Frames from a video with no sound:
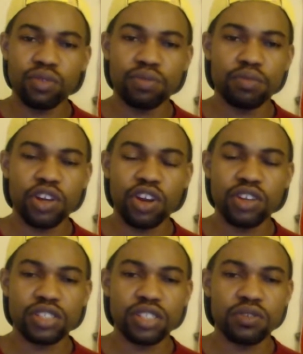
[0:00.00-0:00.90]

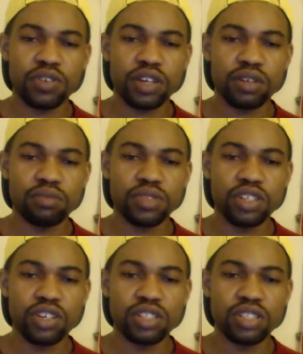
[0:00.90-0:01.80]
Bernardo Silva.
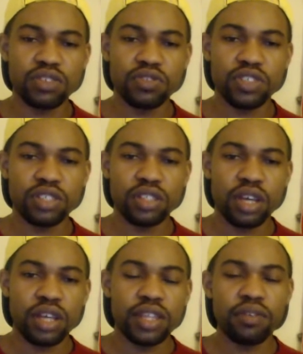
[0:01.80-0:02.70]
Bernardo Silva.
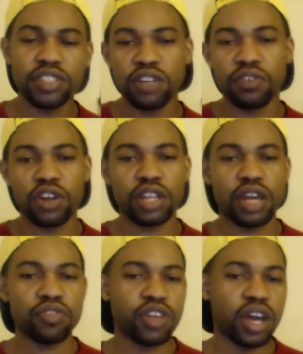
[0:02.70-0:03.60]
That was Silva on the
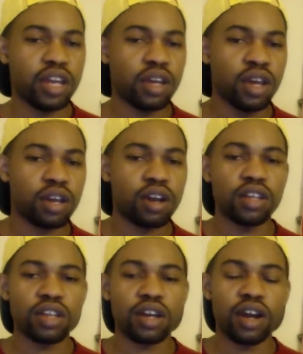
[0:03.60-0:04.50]
left side.
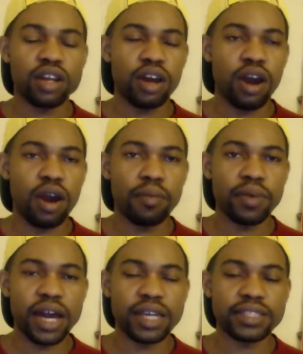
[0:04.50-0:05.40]
Gundogan
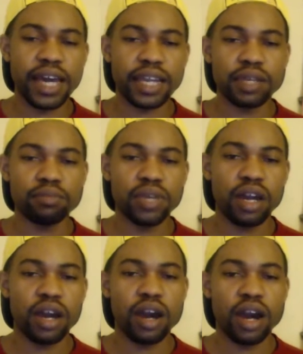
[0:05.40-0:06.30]
attacking
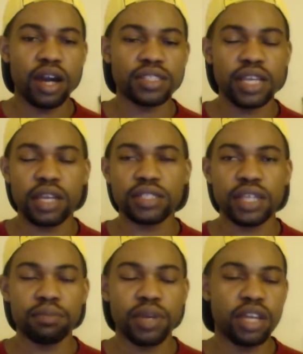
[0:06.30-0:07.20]
me,
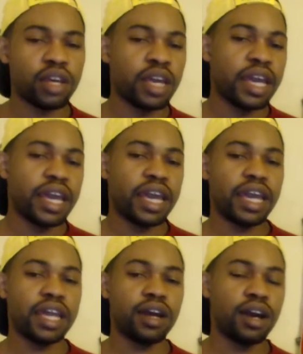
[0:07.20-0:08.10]
sentiment.
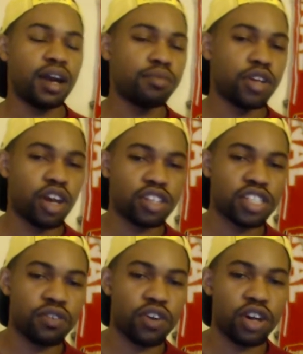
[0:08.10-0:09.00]
And Bernardo
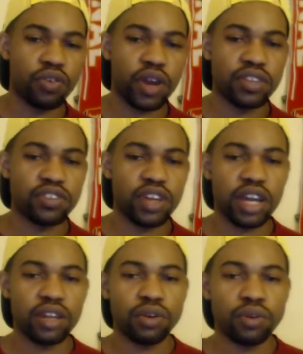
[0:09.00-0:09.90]
Silva on the right
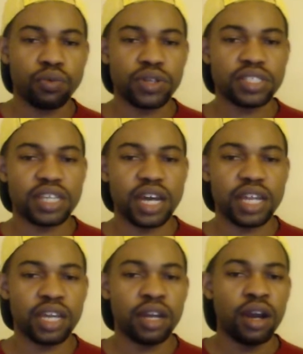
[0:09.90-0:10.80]
side with Sané.